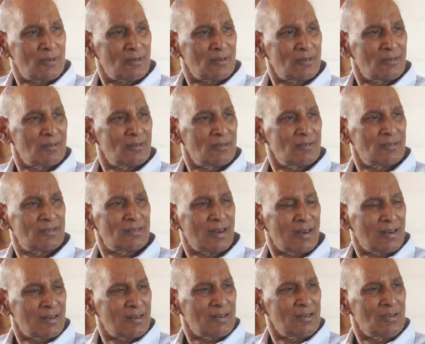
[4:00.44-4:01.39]

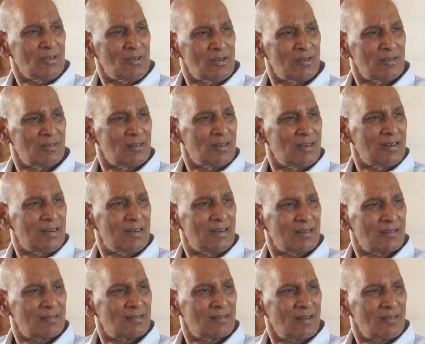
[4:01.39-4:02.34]
understanding, learning,
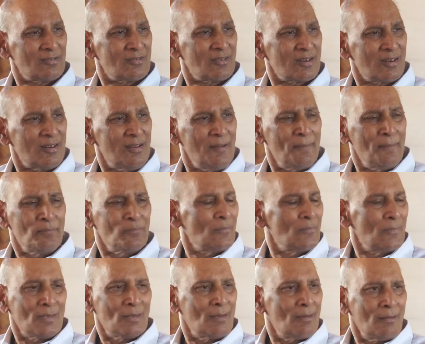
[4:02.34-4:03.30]
etc.,
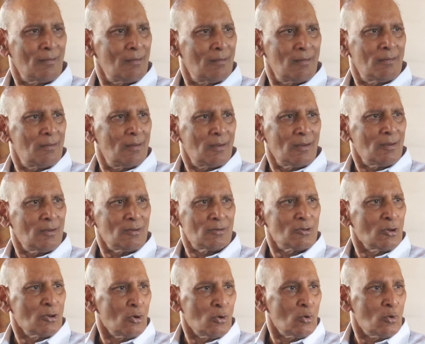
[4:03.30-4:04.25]

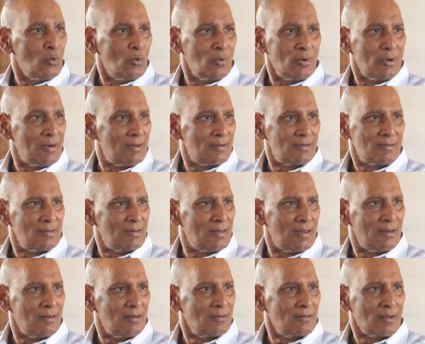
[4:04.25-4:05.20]
is no less
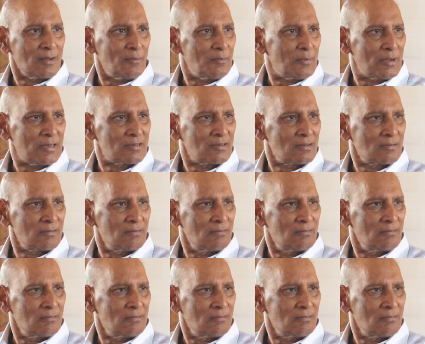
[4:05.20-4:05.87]
than tapas.